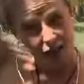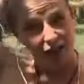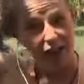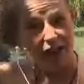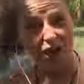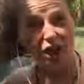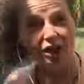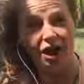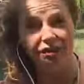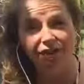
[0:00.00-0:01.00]
their hair cut
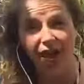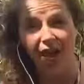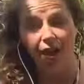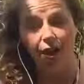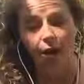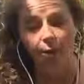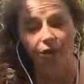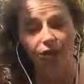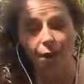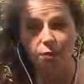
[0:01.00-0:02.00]
off, they
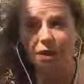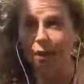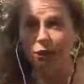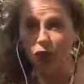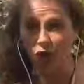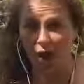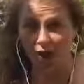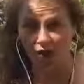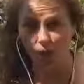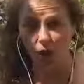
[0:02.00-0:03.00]
stopped being able to track
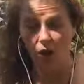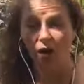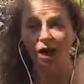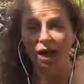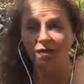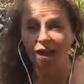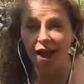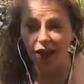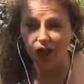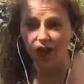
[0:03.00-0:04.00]
as well. And they
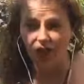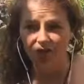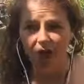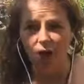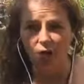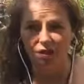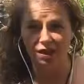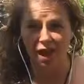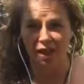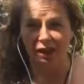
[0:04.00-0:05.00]
actually found
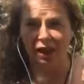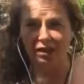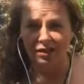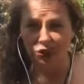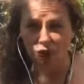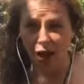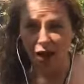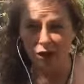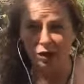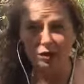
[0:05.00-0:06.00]
that these
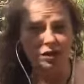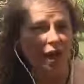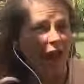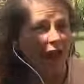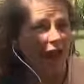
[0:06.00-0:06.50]
trackers had